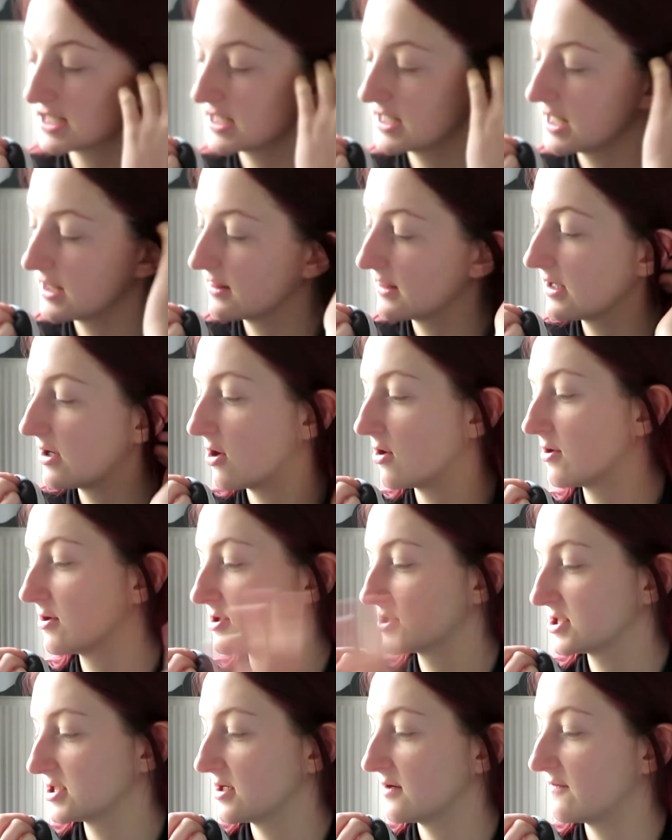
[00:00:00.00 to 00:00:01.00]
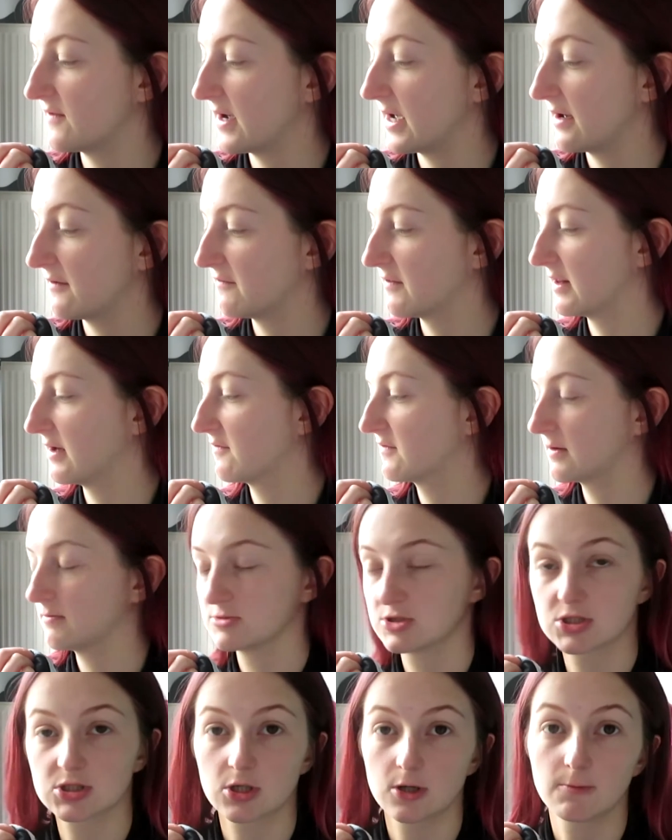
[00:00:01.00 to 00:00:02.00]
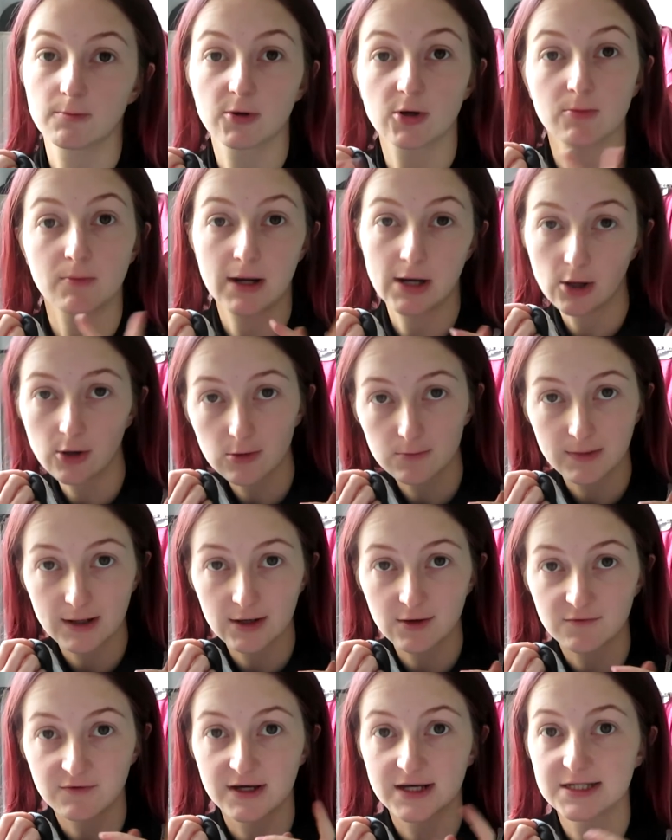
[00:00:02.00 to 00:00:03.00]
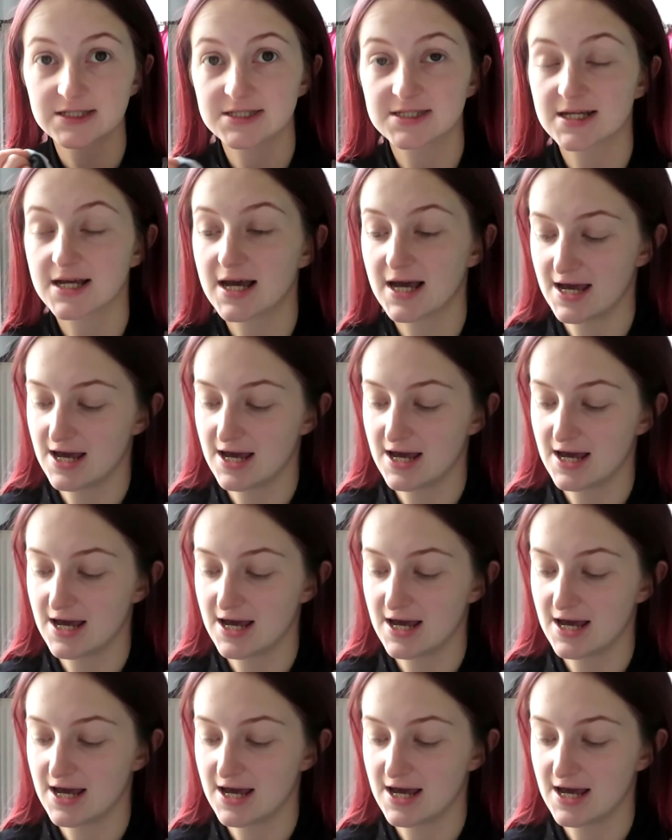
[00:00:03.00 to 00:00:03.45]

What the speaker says: And then the other stuff I have left, I'm just gonna put on my other metal vest.